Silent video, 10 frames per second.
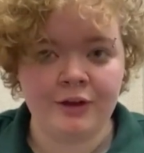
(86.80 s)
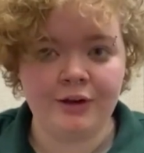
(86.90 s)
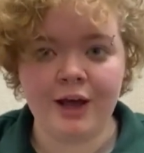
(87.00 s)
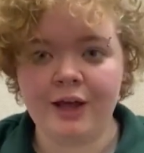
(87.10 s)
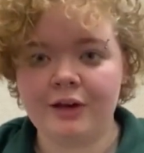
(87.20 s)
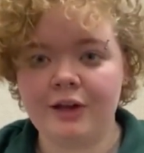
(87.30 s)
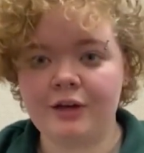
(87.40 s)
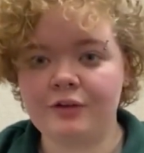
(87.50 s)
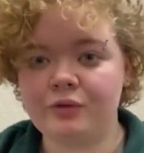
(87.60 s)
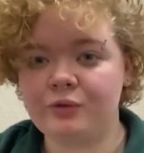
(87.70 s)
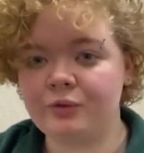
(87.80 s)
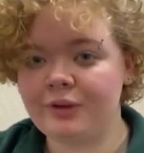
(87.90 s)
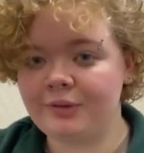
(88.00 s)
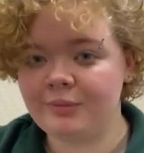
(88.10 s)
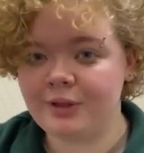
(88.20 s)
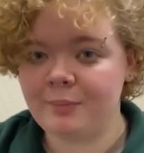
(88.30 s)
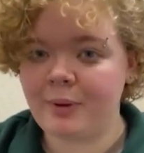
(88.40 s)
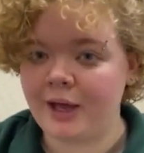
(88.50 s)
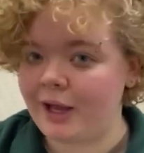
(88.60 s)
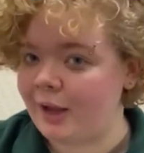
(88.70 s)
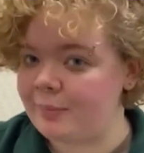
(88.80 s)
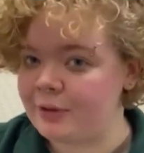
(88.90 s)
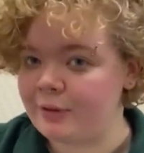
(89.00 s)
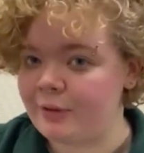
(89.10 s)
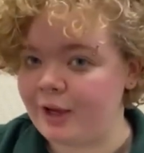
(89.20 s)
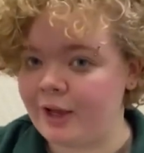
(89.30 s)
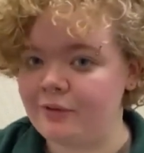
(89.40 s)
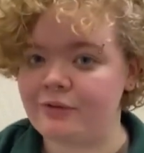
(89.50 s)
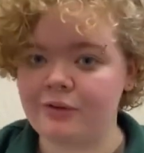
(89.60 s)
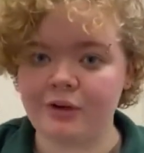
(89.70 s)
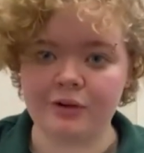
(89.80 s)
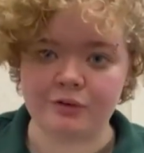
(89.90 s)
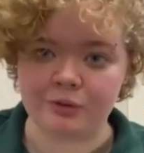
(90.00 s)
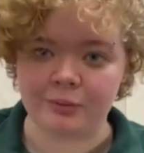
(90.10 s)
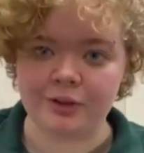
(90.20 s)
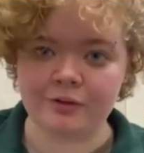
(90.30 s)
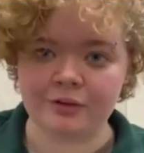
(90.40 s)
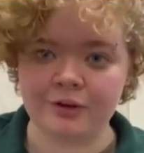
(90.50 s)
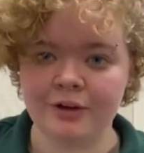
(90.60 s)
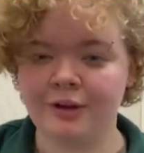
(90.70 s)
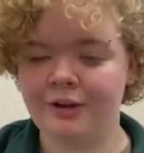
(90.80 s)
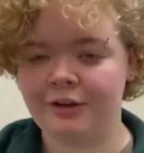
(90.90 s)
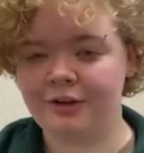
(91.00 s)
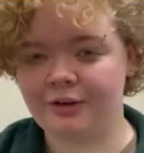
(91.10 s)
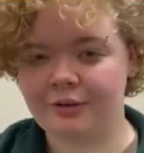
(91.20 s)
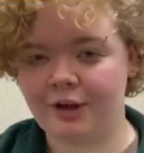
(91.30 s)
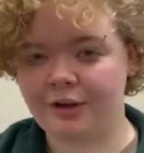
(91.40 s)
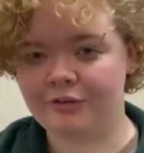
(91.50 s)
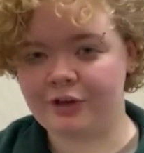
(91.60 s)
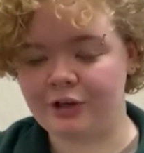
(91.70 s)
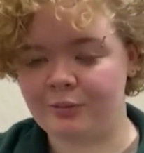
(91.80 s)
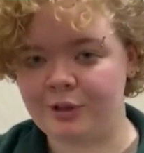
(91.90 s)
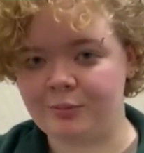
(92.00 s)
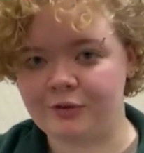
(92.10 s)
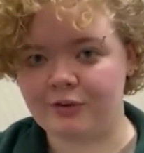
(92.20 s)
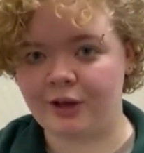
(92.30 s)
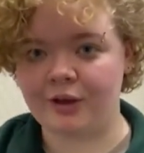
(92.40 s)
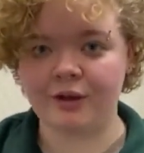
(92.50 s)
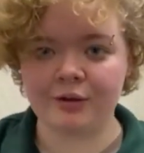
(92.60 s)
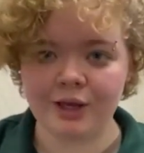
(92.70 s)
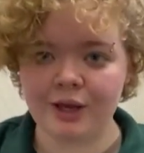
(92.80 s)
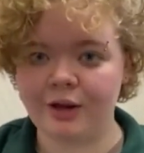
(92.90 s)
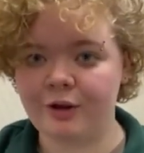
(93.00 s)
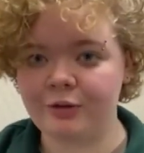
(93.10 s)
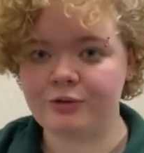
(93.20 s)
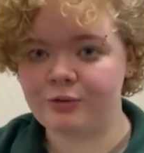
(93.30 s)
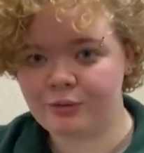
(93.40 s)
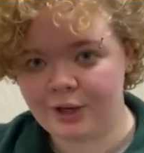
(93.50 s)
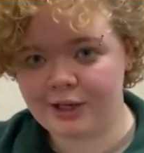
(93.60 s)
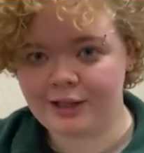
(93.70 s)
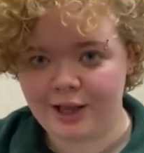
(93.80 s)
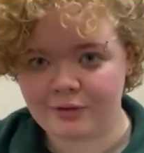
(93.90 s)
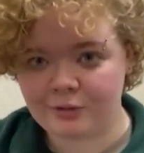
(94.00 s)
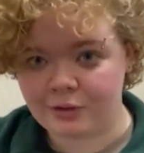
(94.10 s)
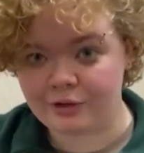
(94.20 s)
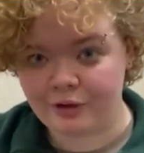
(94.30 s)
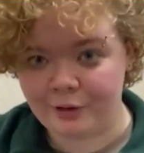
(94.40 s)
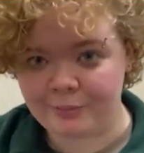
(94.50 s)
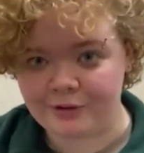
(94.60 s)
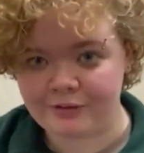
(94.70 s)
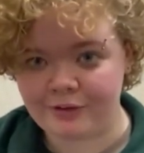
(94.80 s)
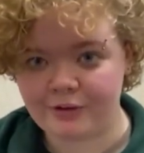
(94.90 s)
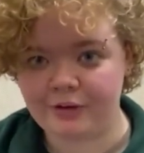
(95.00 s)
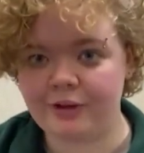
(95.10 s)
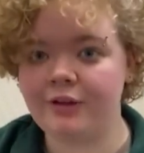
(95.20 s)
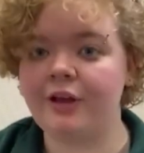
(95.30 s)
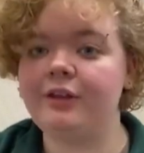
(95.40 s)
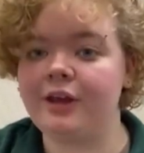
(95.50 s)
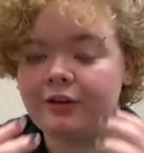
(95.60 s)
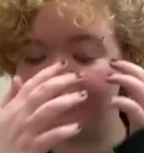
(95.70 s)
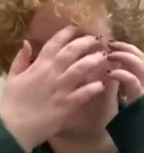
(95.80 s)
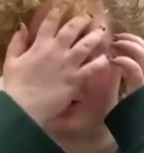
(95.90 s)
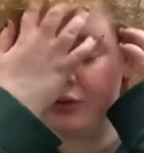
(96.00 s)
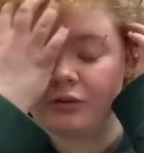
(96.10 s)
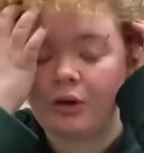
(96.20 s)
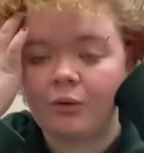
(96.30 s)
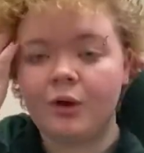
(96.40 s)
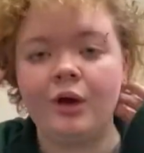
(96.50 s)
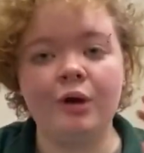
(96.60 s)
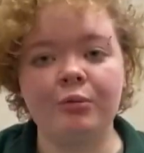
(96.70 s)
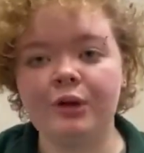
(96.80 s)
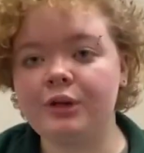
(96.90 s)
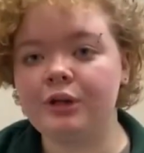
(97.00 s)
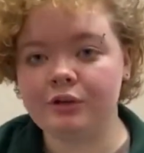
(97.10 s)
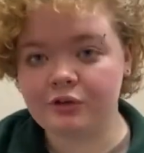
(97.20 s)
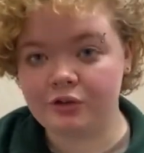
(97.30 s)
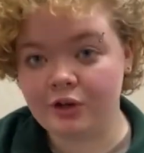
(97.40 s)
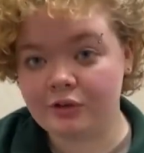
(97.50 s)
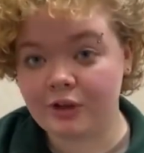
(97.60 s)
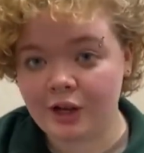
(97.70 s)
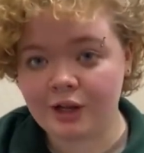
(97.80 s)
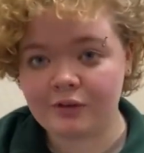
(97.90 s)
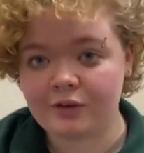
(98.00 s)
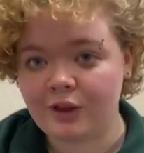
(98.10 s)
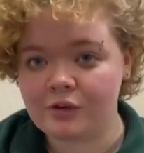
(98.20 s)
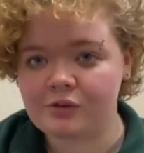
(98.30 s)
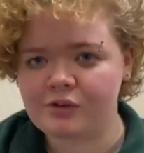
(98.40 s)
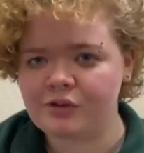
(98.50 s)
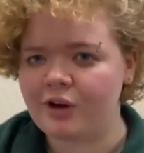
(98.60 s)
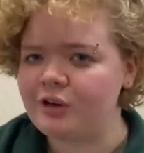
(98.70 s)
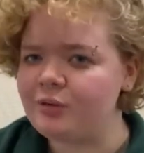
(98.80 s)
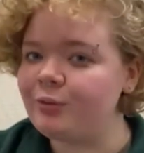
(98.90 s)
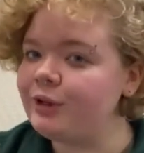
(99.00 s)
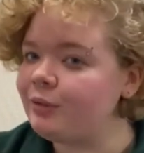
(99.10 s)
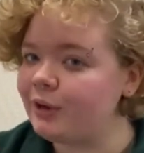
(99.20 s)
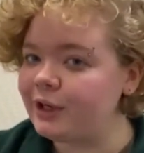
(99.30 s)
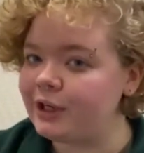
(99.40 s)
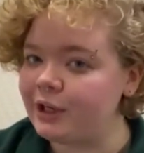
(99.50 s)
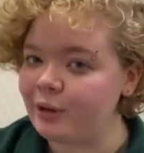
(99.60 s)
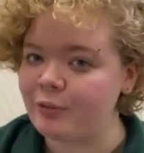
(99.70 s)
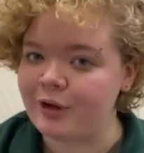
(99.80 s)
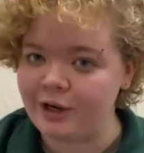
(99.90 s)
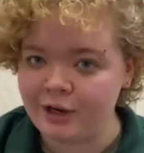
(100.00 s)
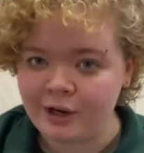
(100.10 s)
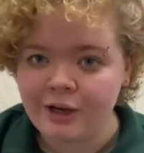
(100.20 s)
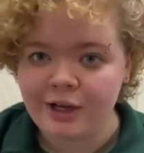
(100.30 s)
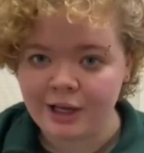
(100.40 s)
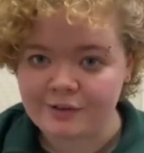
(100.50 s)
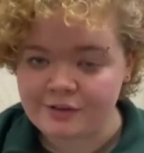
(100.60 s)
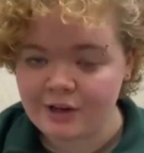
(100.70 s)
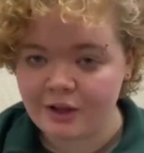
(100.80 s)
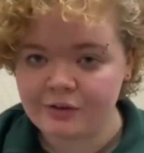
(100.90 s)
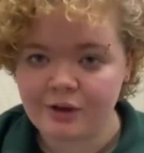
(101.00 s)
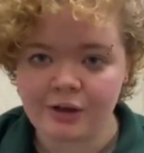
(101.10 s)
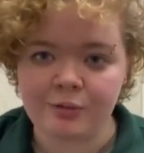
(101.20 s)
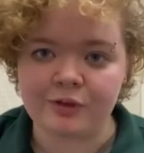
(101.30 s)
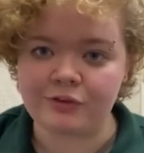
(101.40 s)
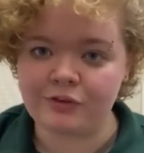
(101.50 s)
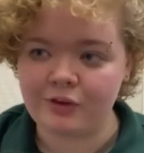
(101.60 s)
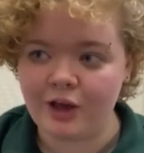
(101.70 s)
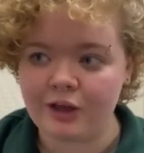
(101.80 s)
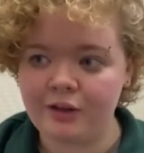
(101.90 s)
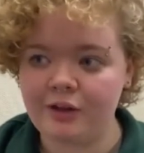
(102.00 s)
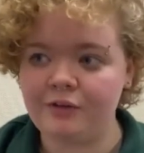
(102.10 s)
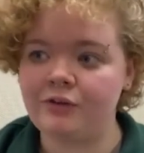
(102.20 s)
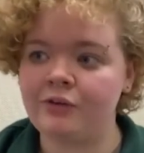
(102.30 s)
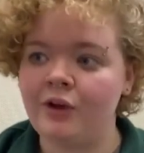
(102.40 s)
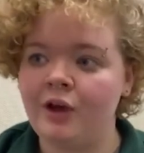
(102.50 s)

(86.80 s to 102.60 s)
not an extremely popularized instrument. You don't often hear people saying, "Oh yeah, I heard this great classical guitar piece the other day." The other day. So, when you're just getting into classical guitar and you really want to hear what it sounds like, what the style is,